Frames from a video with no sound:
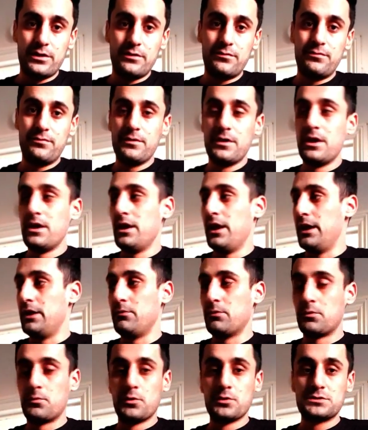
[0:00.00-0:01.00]
If
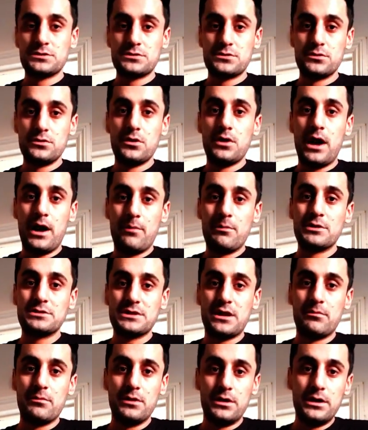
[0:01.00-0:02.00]
anyone wants to know how much
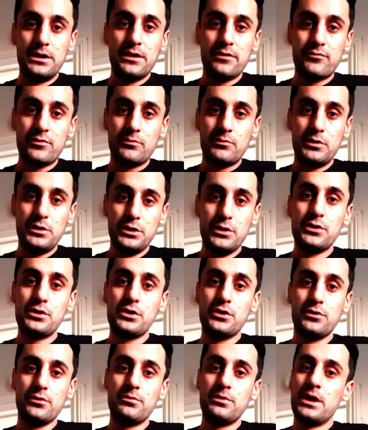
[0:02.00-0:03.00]
I'm earning from
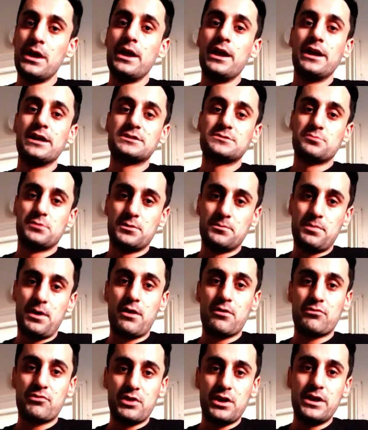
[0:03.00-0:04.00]
YouTube, it's
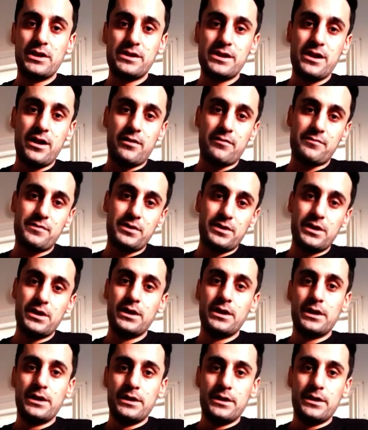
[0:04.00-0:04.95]
£1.30 after